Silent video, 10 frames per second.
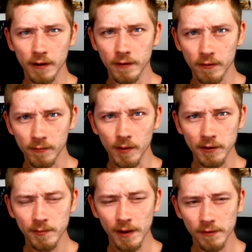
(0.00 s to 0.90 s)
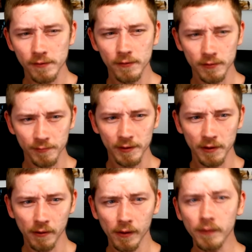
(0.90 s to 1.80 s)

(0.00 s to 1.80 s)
knowing much about the source material,